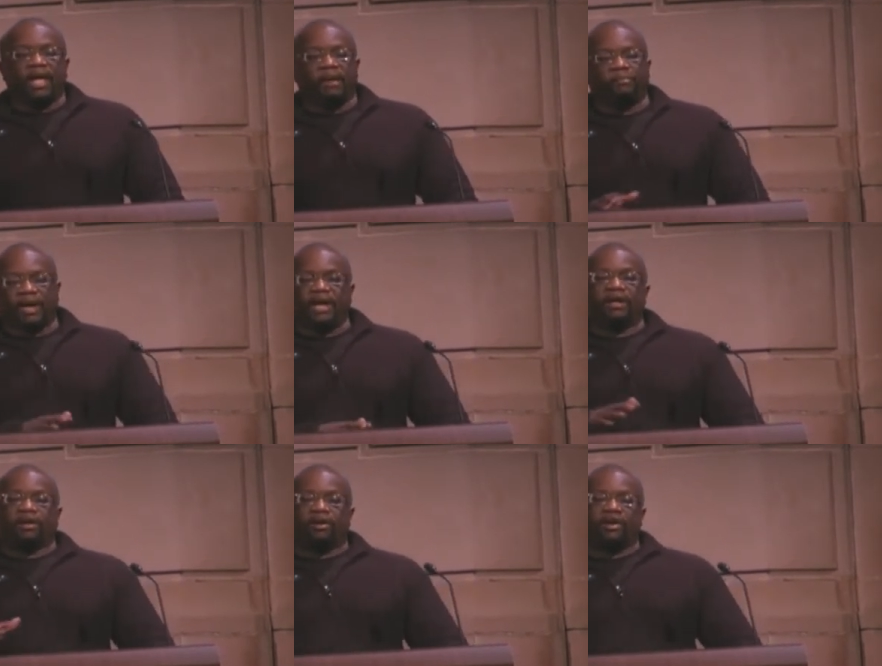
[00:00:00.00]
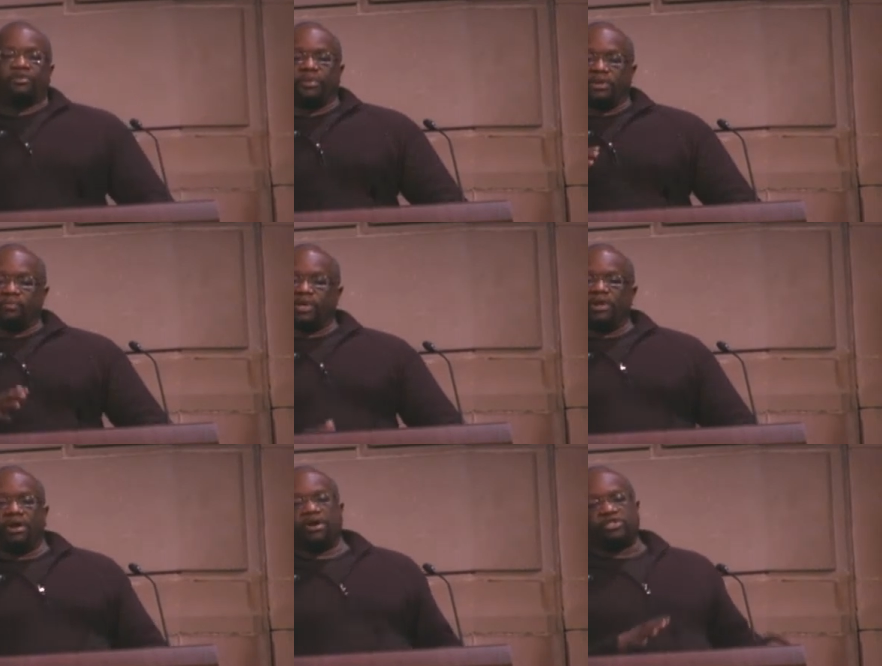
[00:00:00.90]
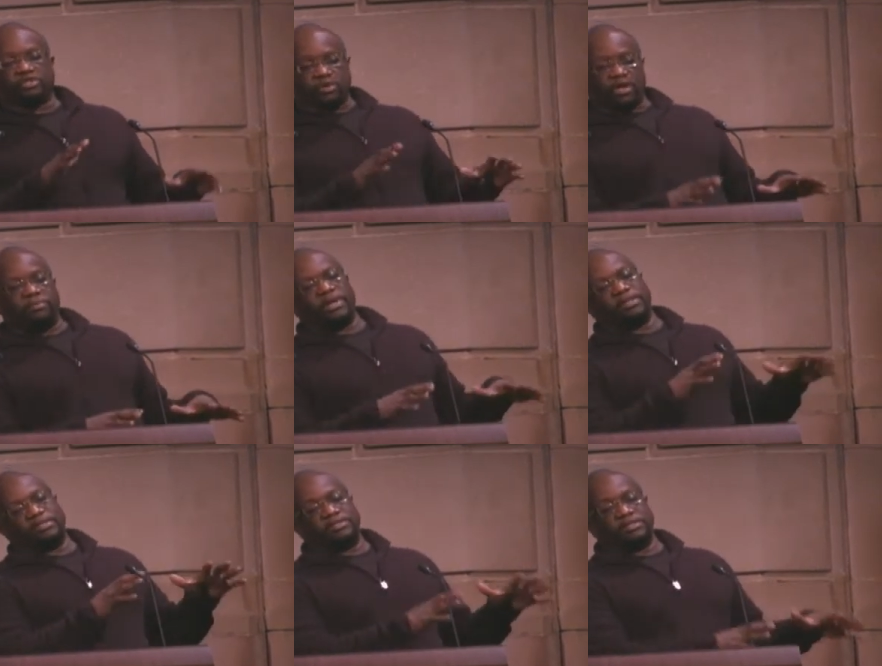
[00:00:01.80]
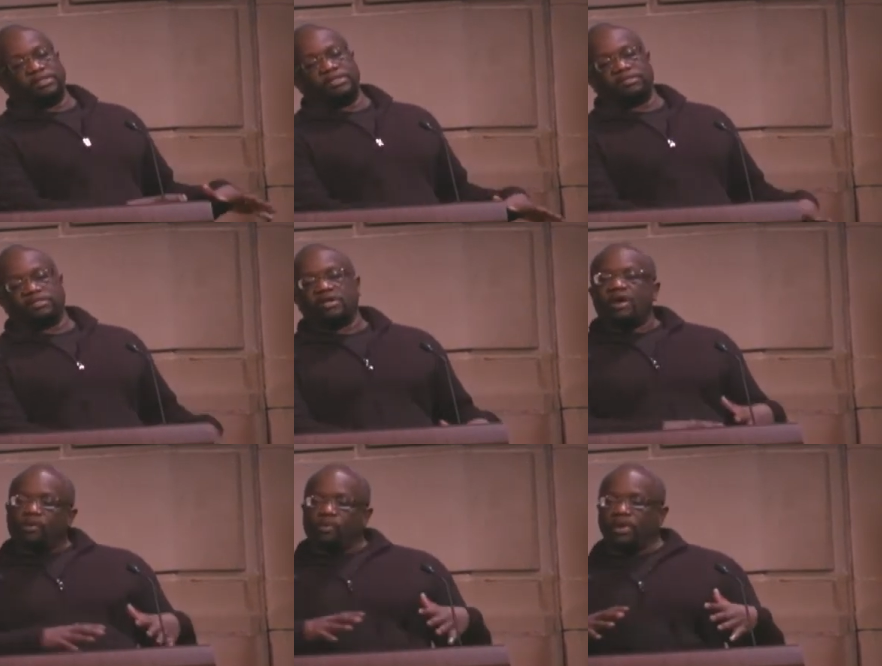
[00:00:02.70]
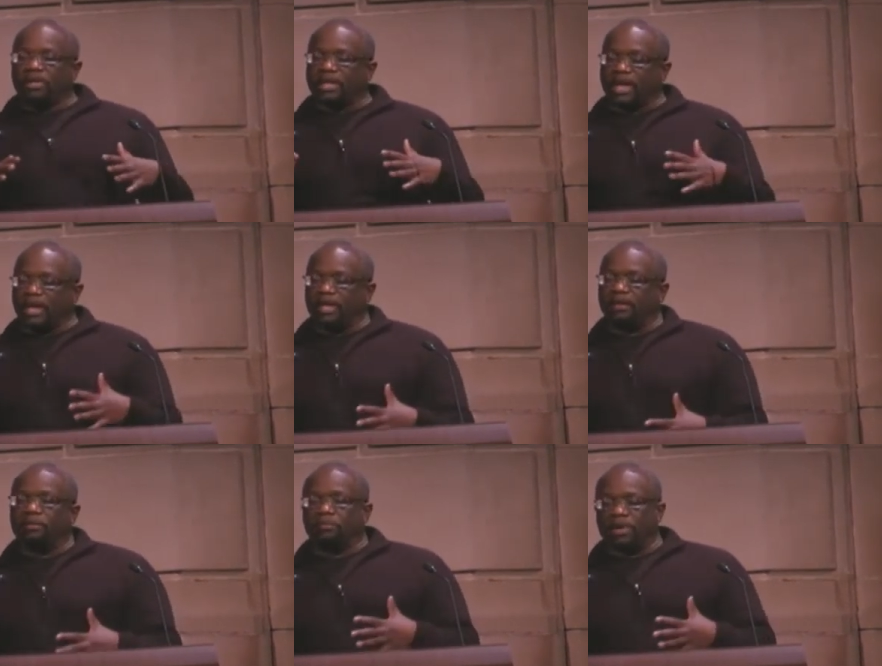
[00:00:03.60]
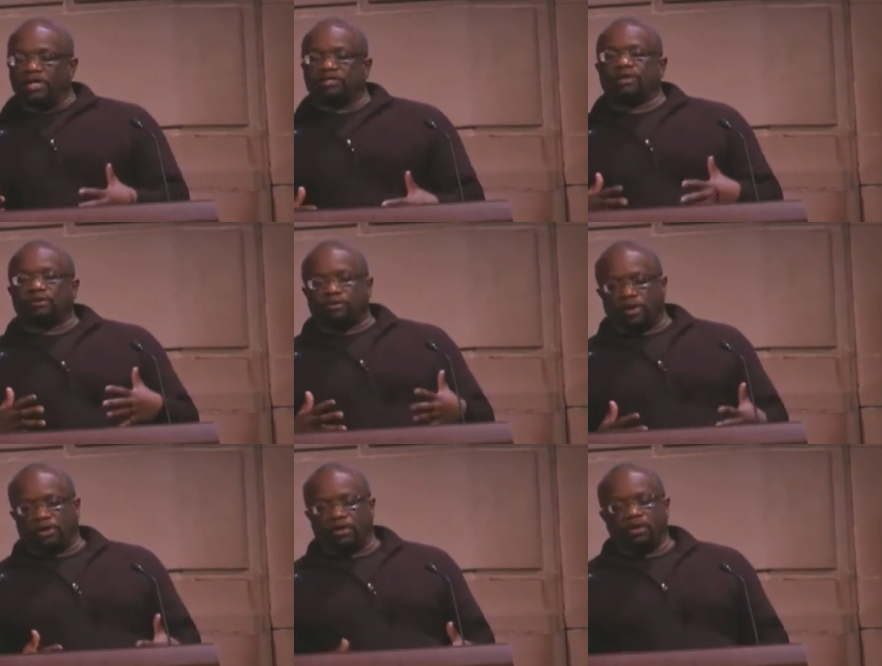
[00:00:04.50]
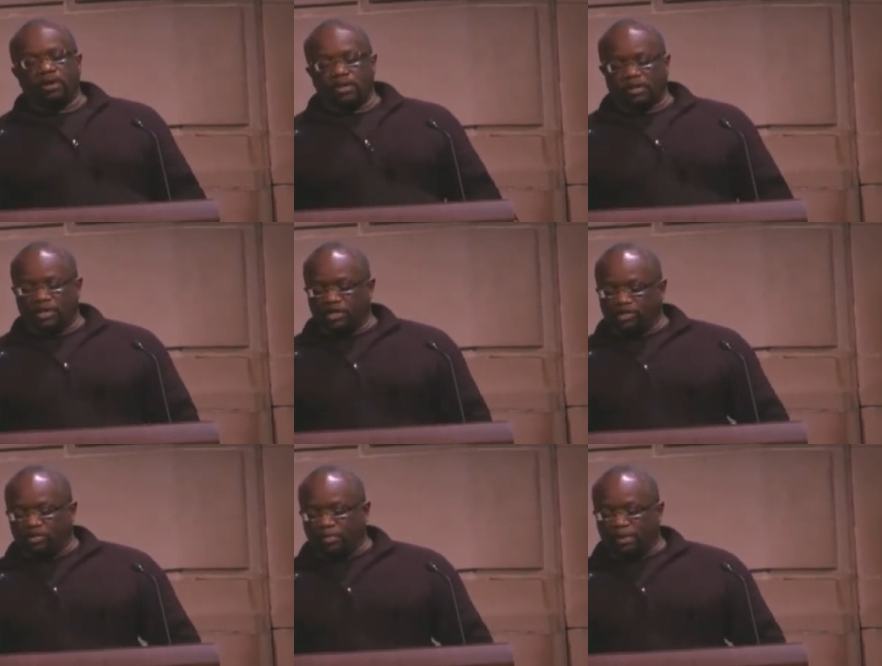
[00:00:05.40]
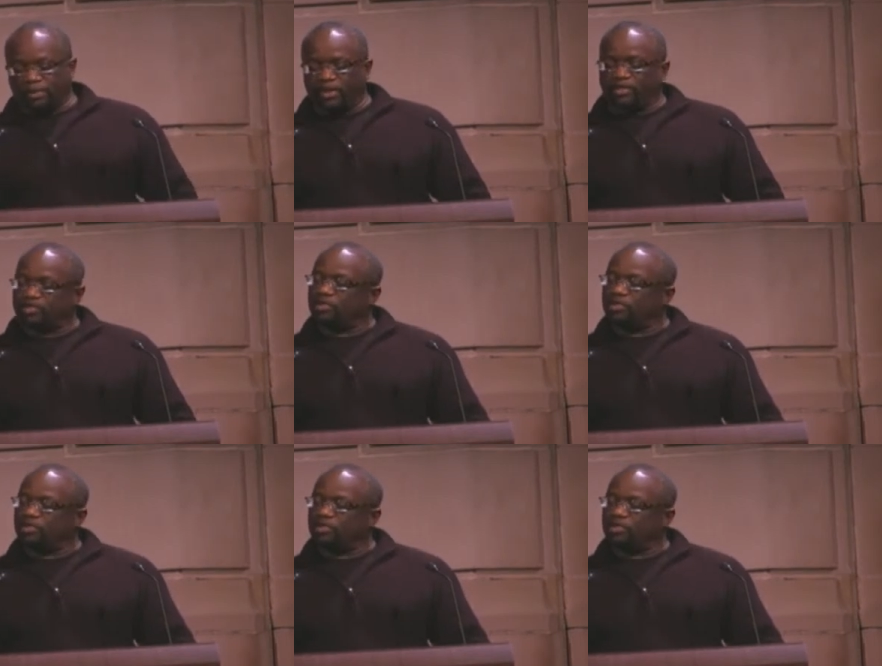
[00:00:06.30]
And by and large, when we are struck by these diseases, we die much quicker than the general population.